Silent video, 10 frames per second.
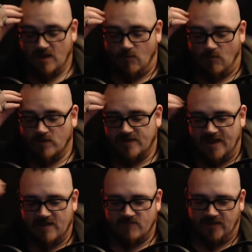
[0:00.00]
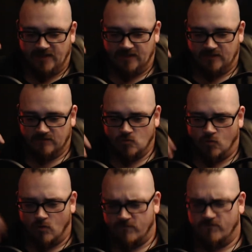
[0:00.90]
I wanted to have a
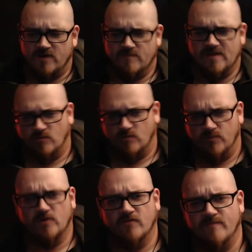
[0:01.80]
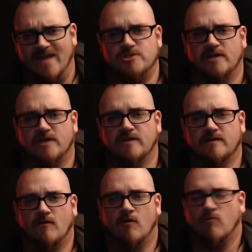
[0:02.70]
core fundamental book of magic
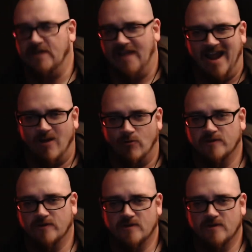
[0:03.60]
already out,